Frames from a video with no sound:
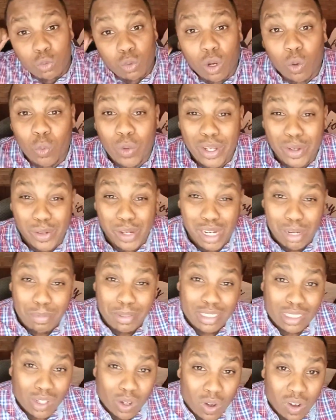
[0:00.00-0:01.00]
What we are going to
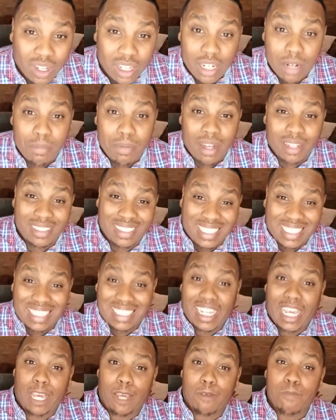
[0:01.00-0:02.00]
be talking about
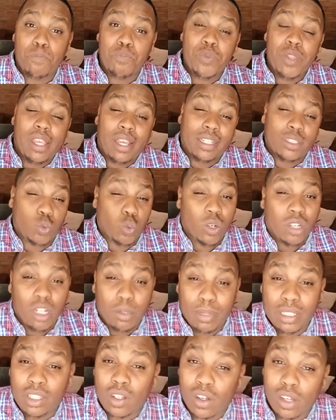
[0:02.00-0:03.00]
today is we're
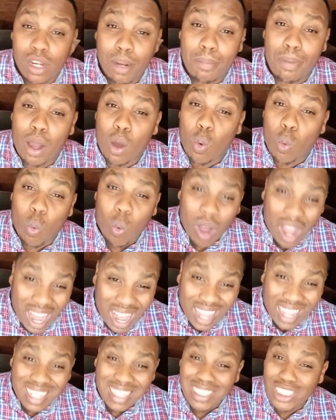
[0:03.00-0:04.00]
going to be talking about
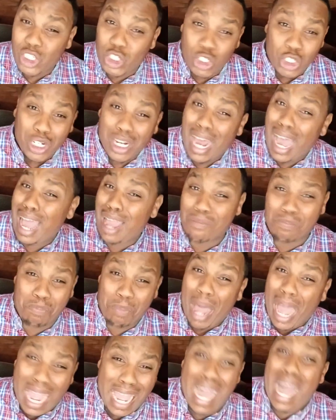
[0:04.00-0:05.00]
why should I
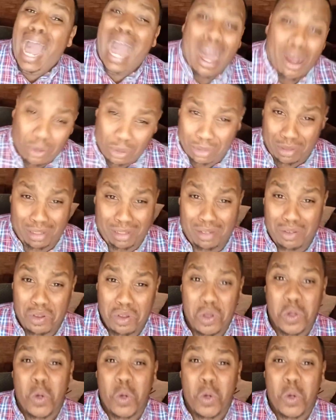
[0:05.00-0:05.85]
buy a house?